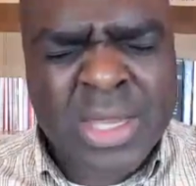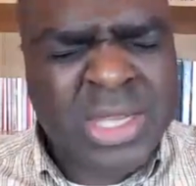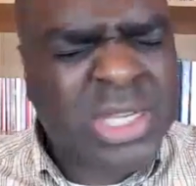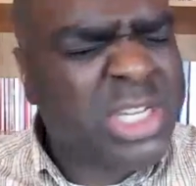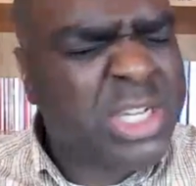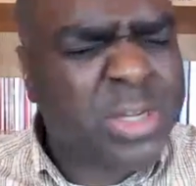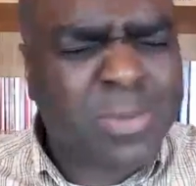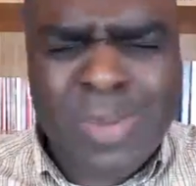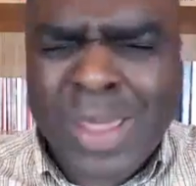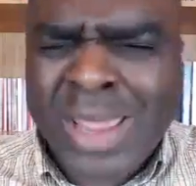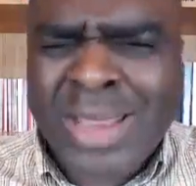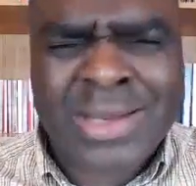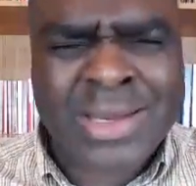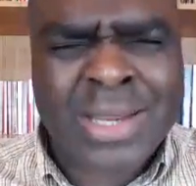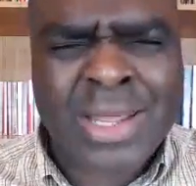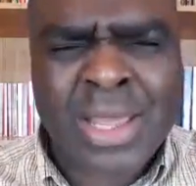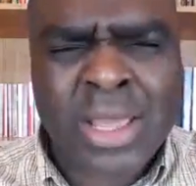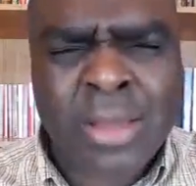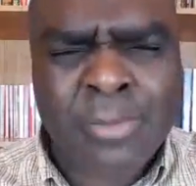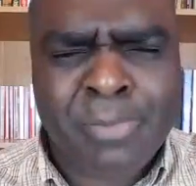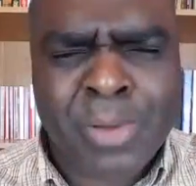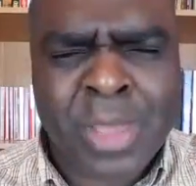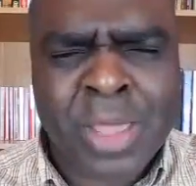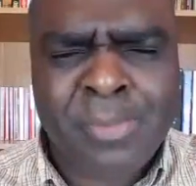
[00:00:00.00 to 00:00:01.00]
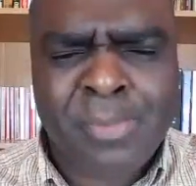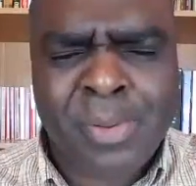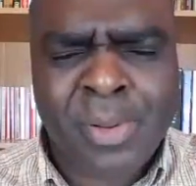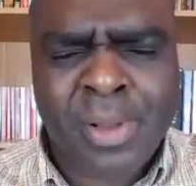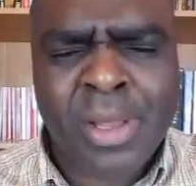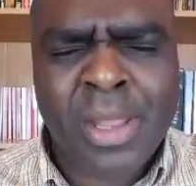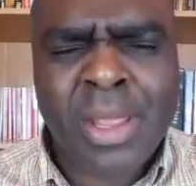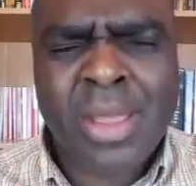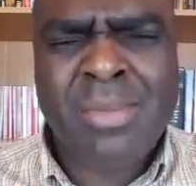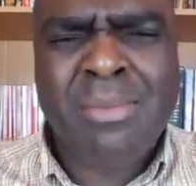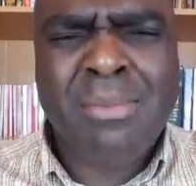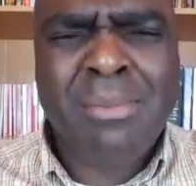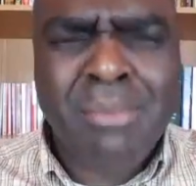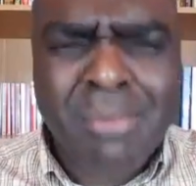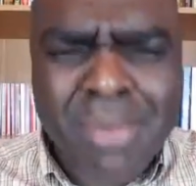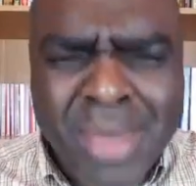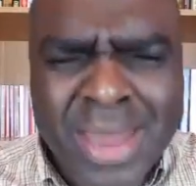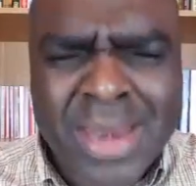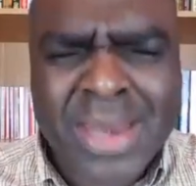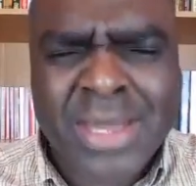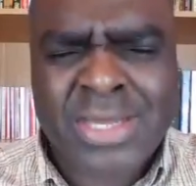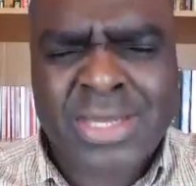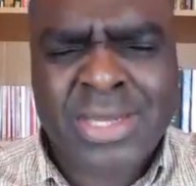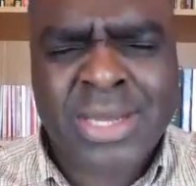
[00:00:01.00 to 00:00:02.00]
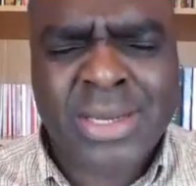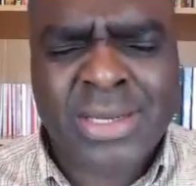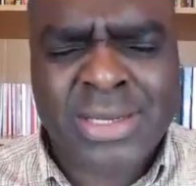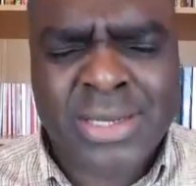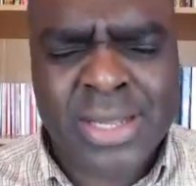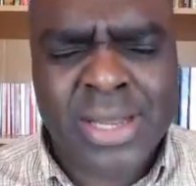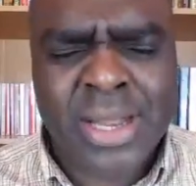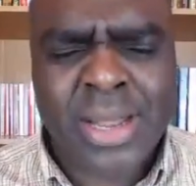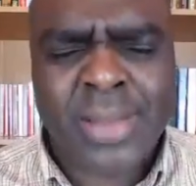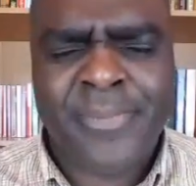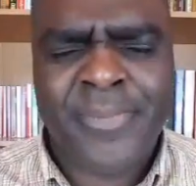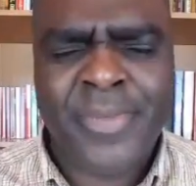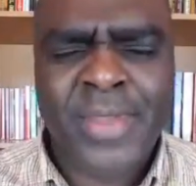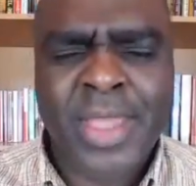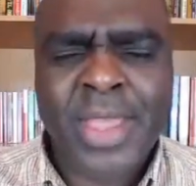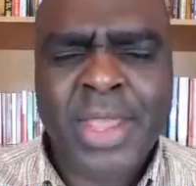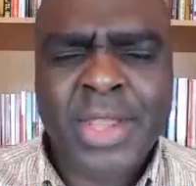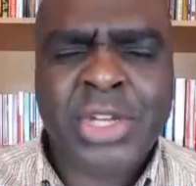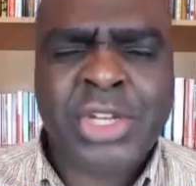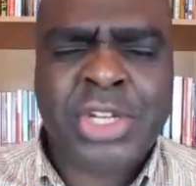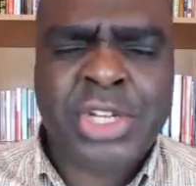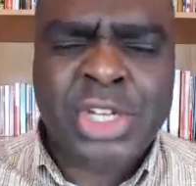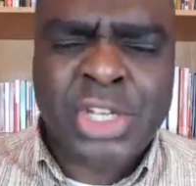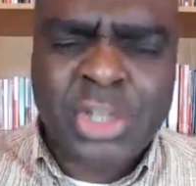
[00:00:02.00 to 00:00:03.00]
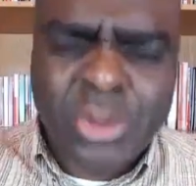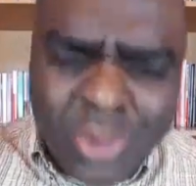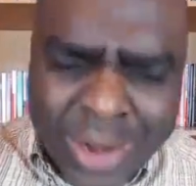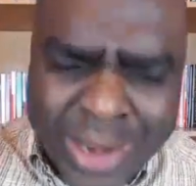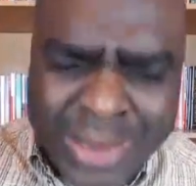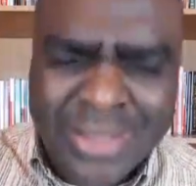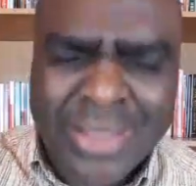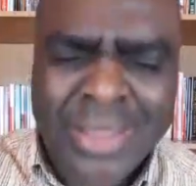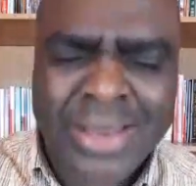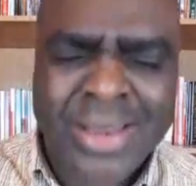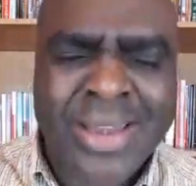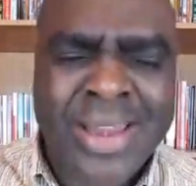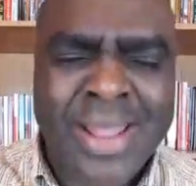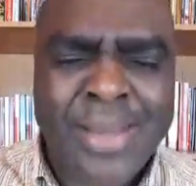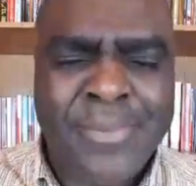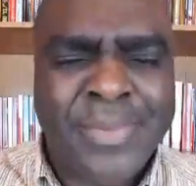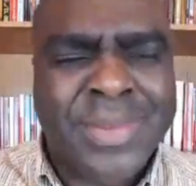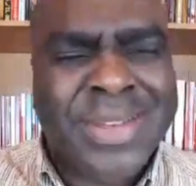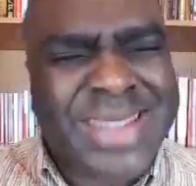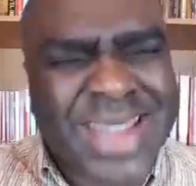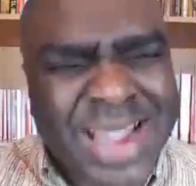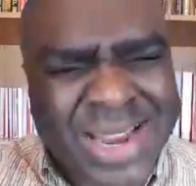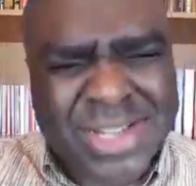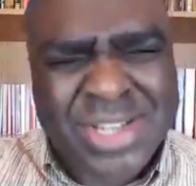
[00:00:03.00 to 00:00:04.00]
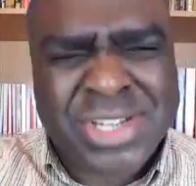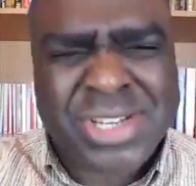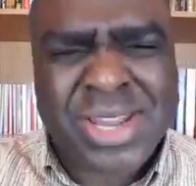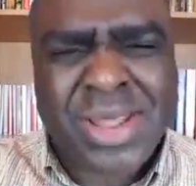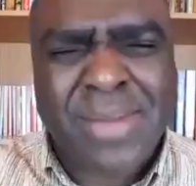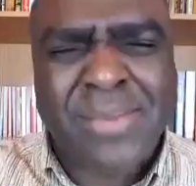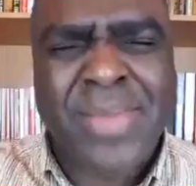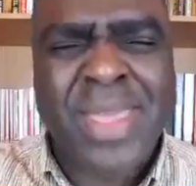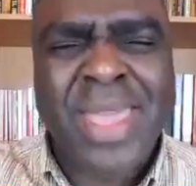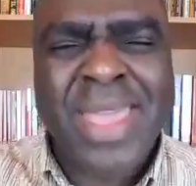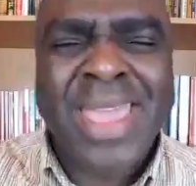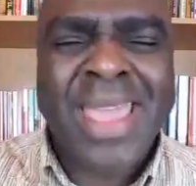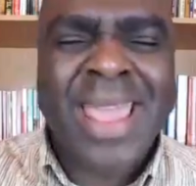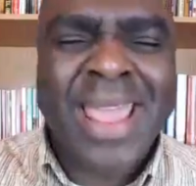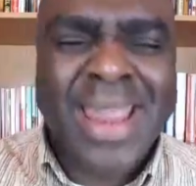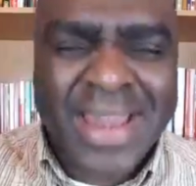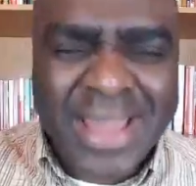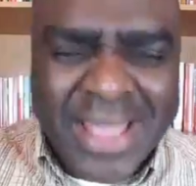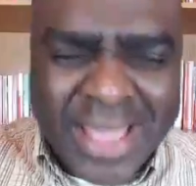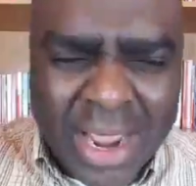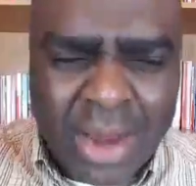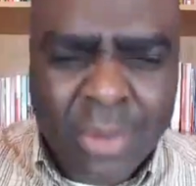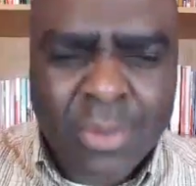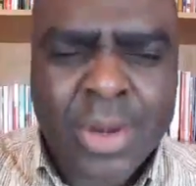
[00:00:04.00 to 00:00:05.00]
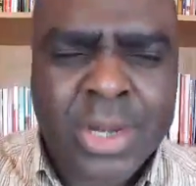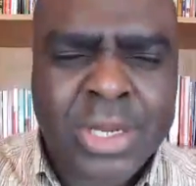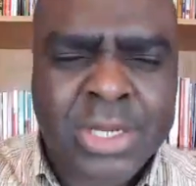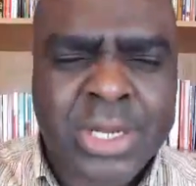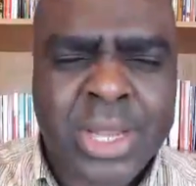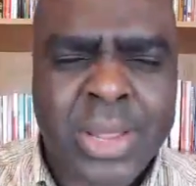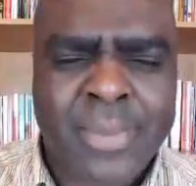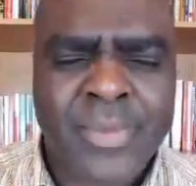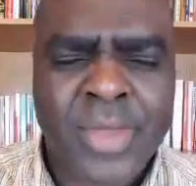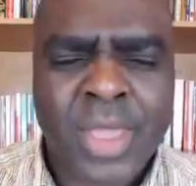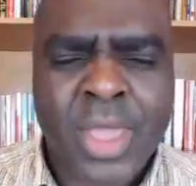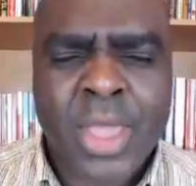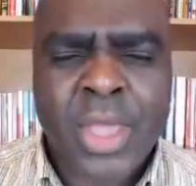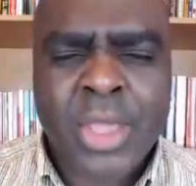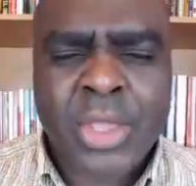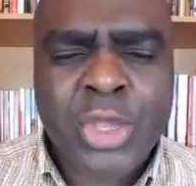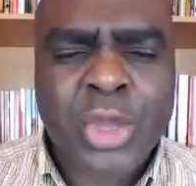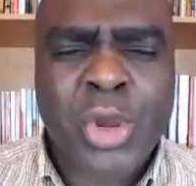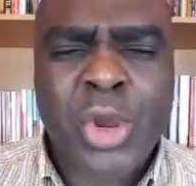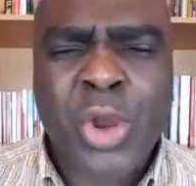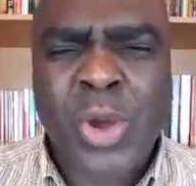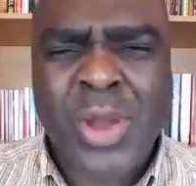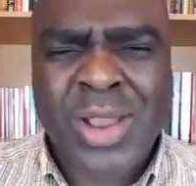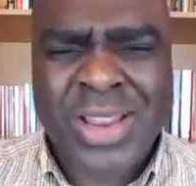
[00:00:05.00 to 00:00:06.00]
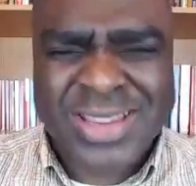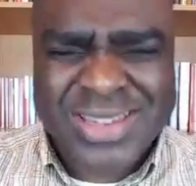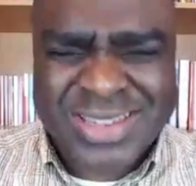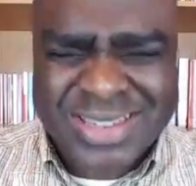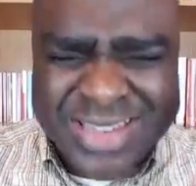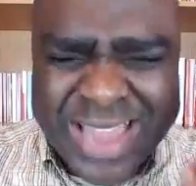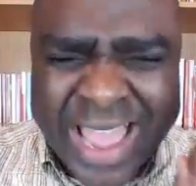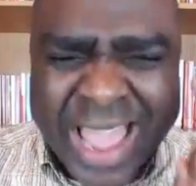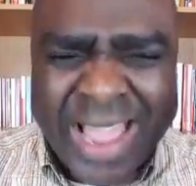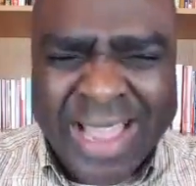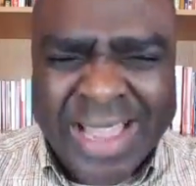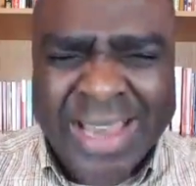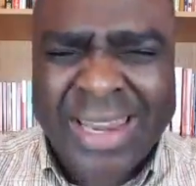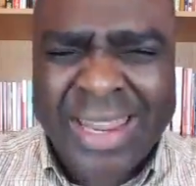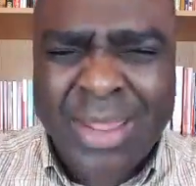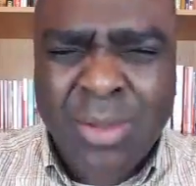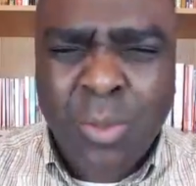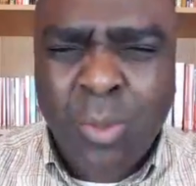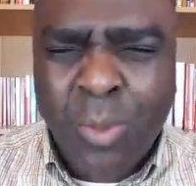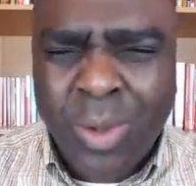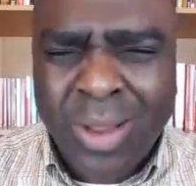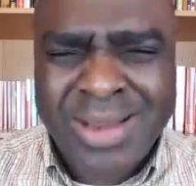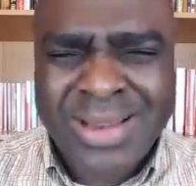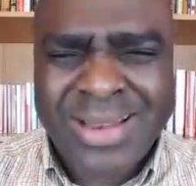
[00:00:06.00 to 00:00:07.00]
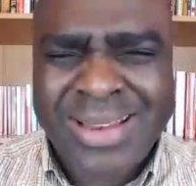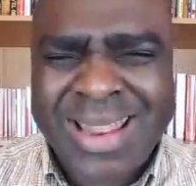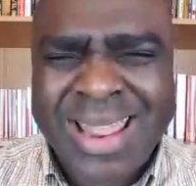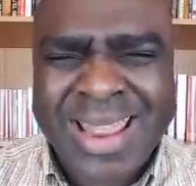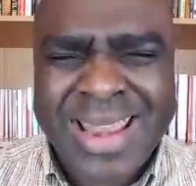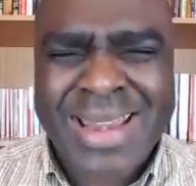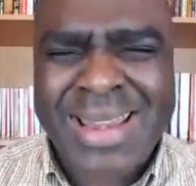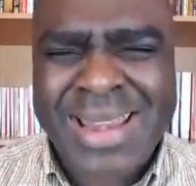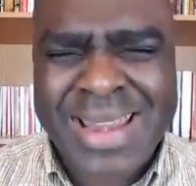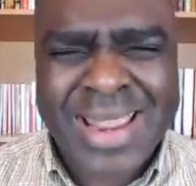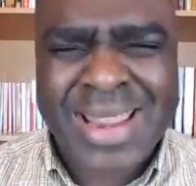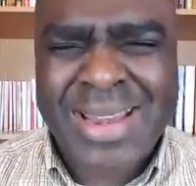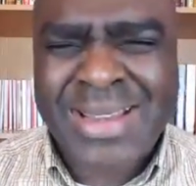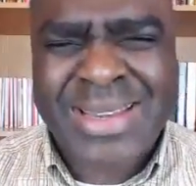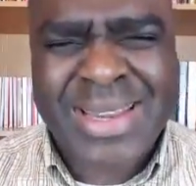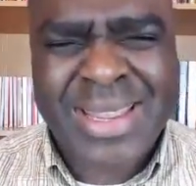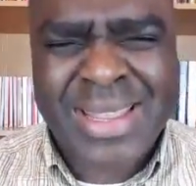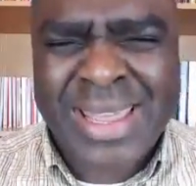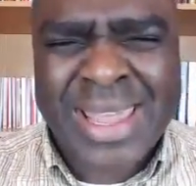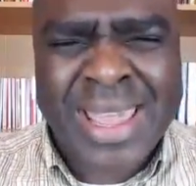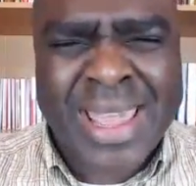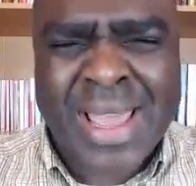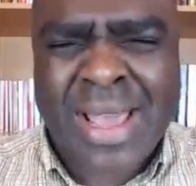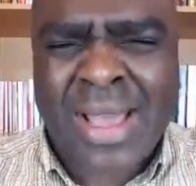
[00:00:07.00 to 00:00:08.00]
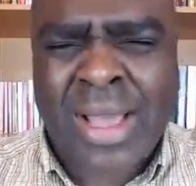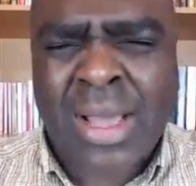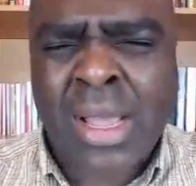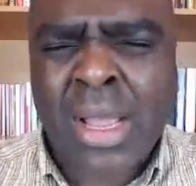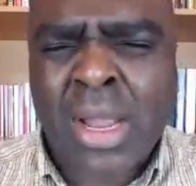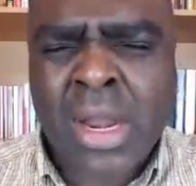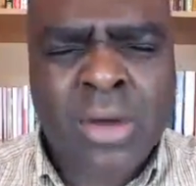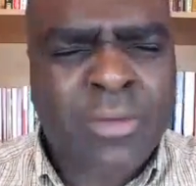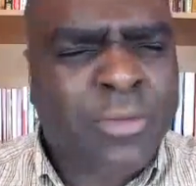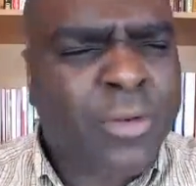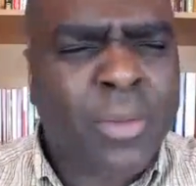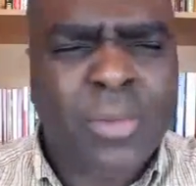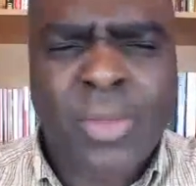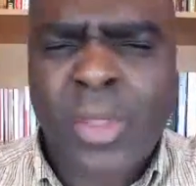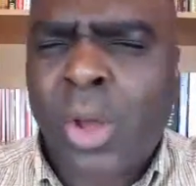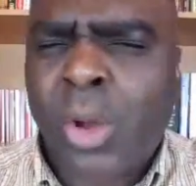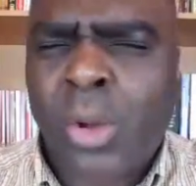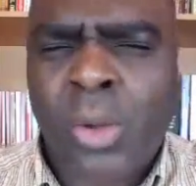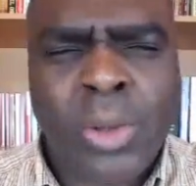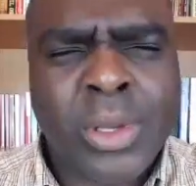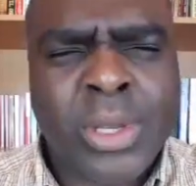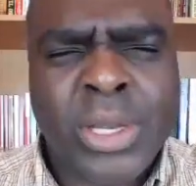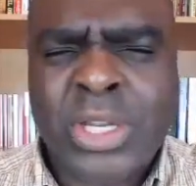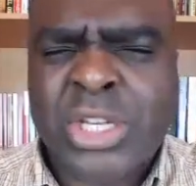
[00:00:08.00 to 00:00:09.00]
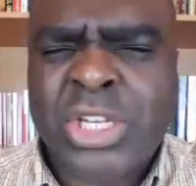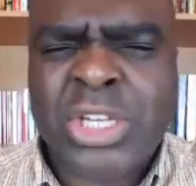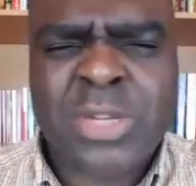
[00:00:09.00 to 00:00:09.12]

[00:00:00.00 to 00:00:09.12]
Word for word: speak to your people minister to them strengthen them touch them encourage them you know exactly what they need to hear from the holy